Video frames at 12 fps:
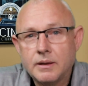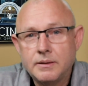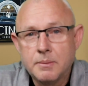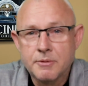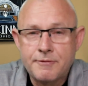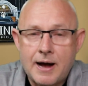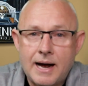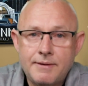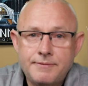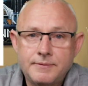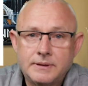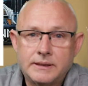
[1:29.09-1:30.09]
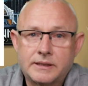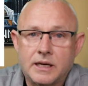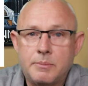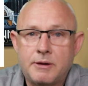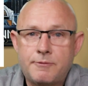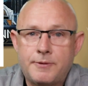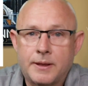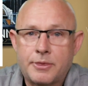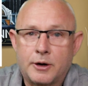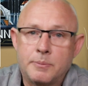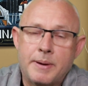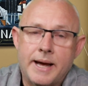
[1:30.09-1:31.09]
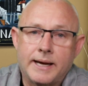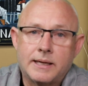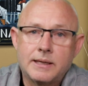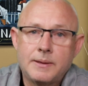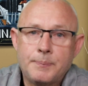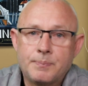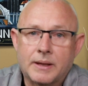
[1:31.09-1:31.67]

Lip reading: Number 5 is going to be Fifth Third Bank.